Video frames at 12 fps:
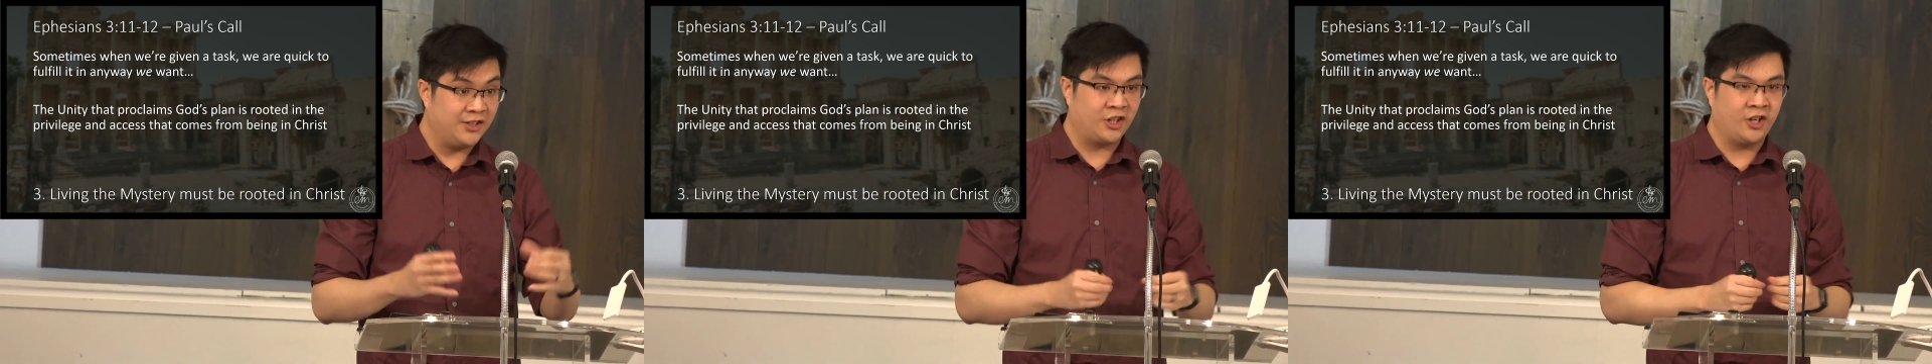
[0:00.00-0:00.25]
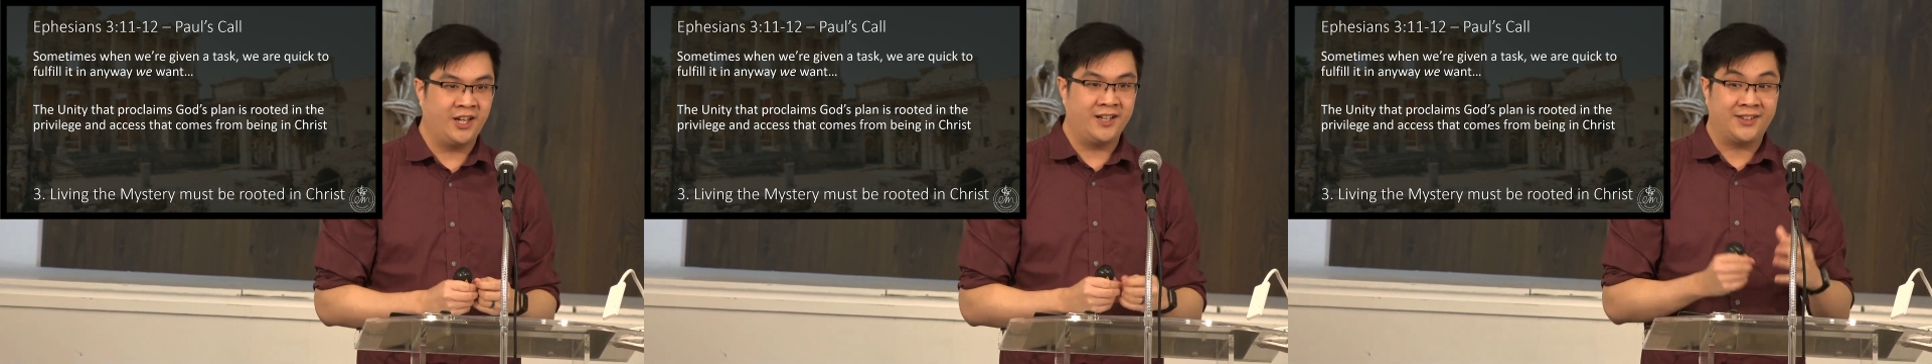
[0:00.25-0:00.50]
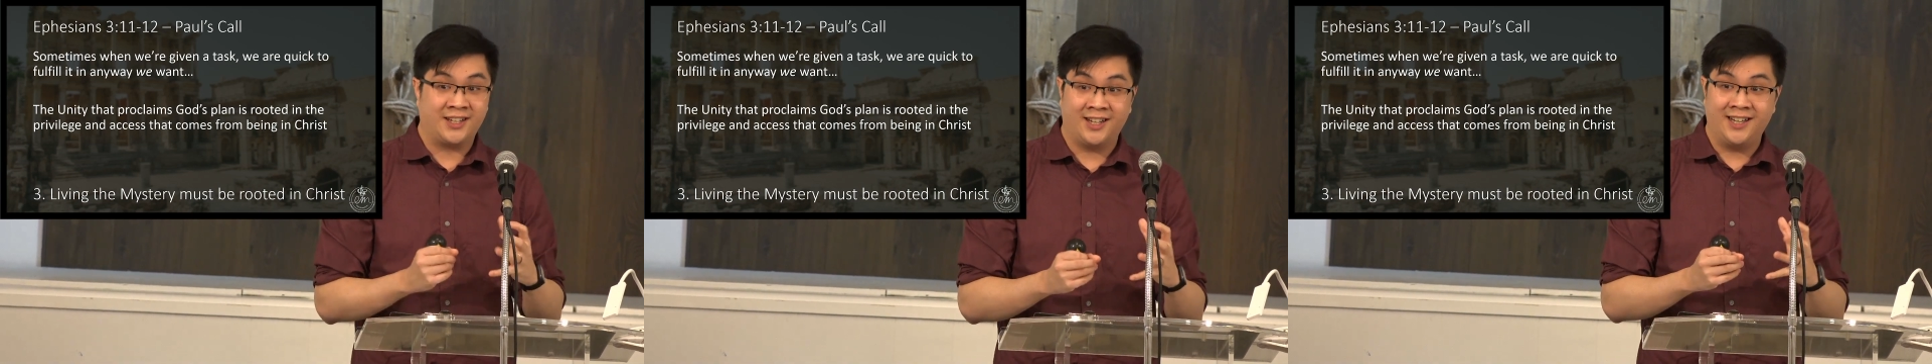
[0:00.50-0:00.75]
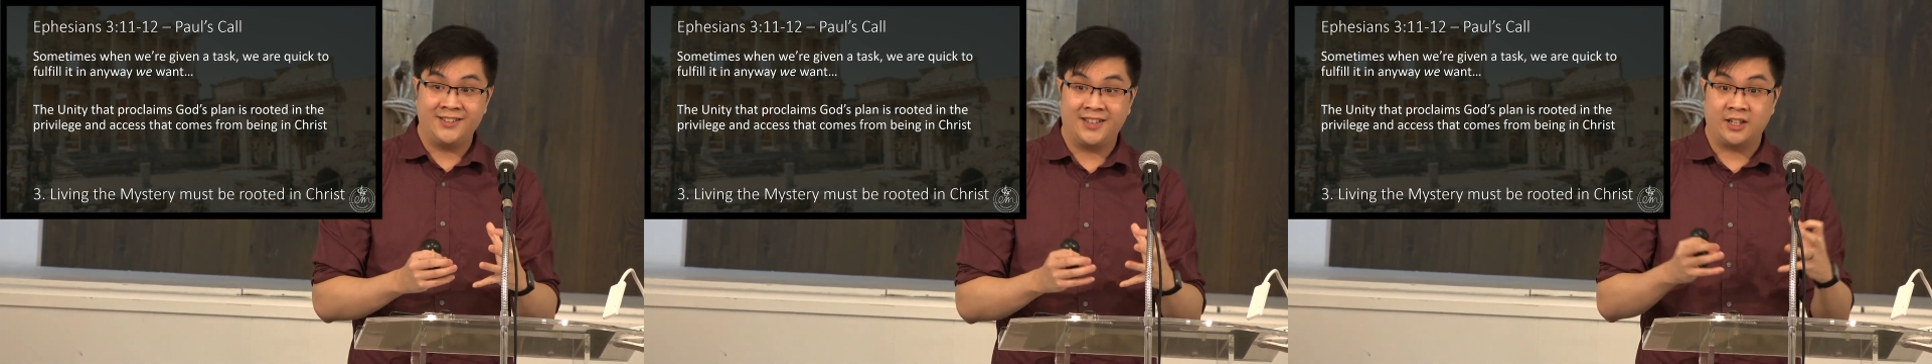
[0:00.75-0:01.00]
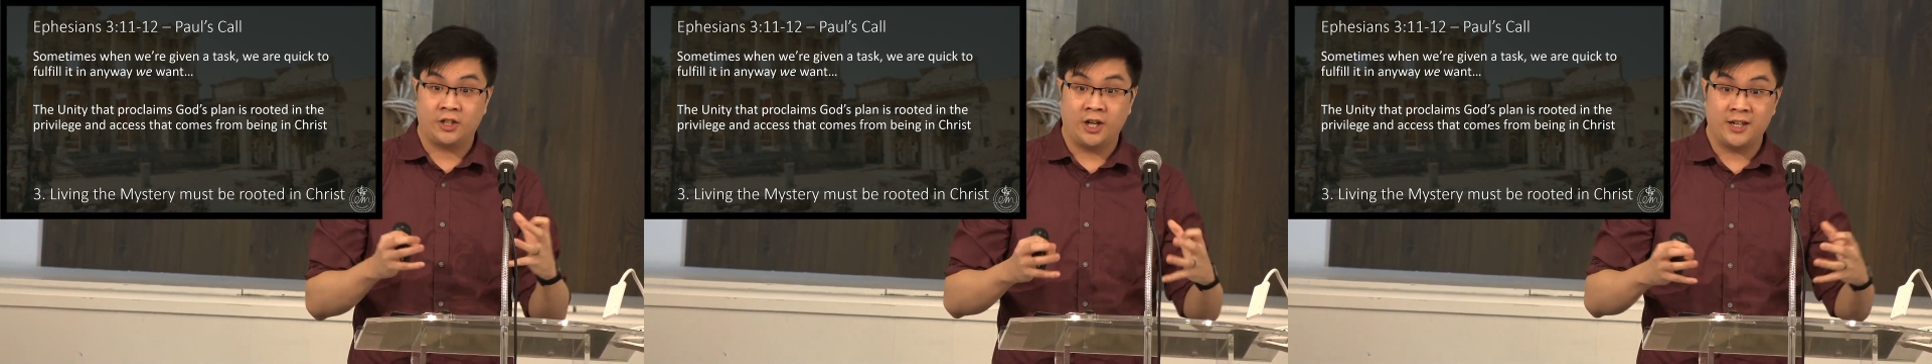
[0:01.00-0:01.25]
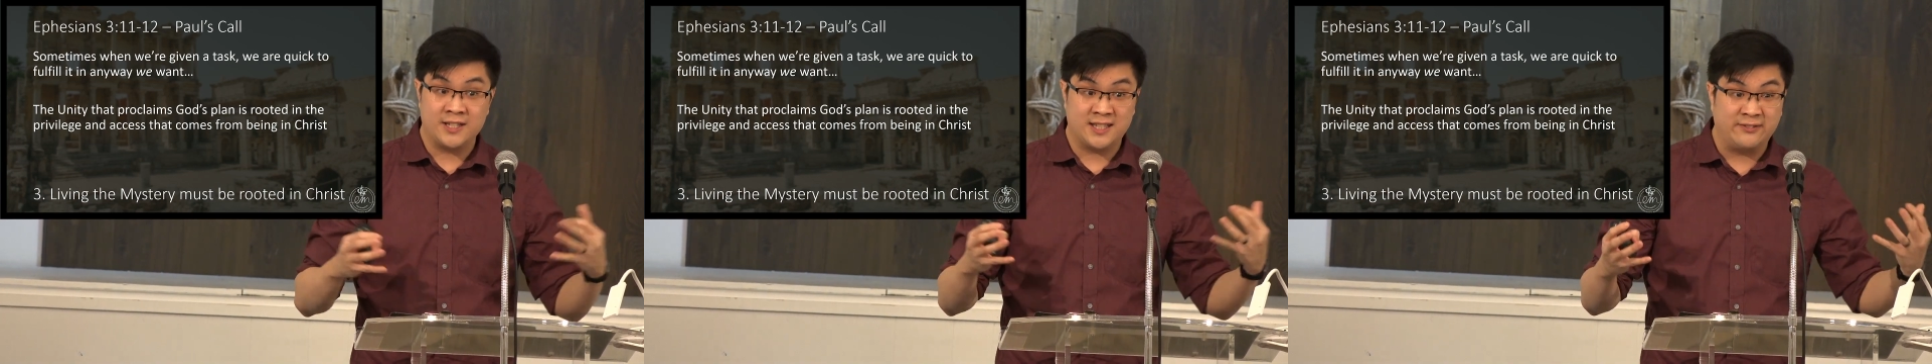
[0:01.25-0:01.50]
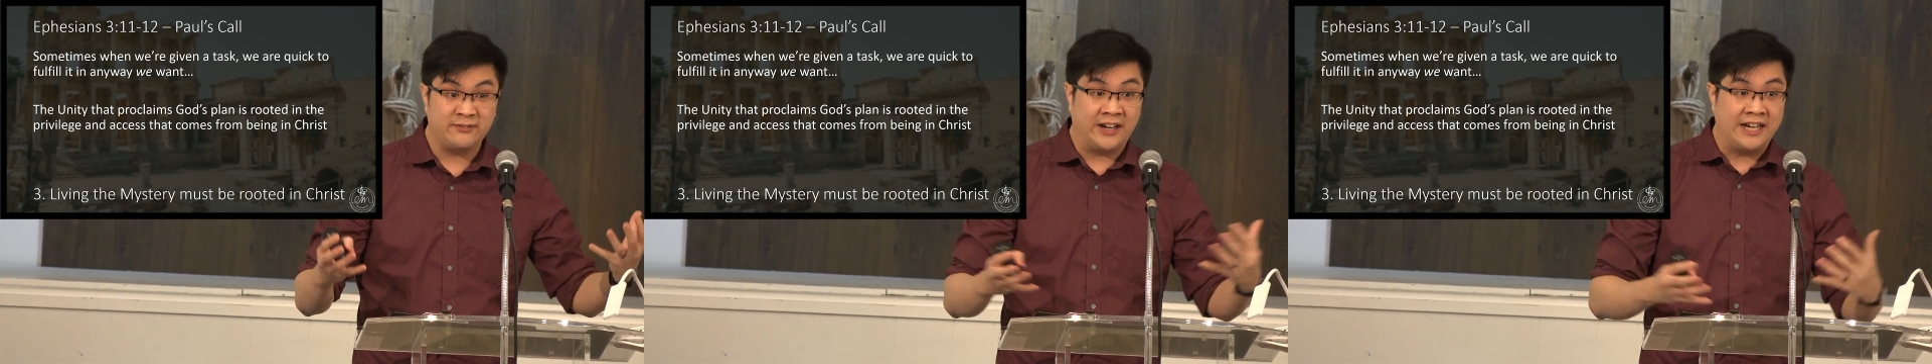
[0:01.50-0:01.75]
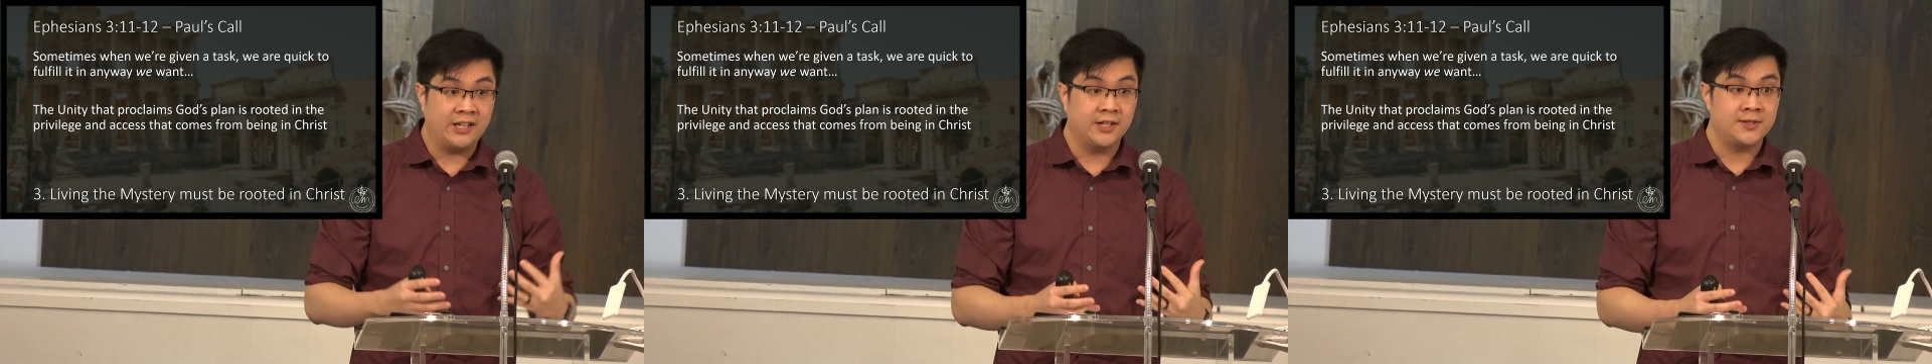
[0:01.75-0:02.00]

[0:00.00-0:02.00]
the kind that God is inviting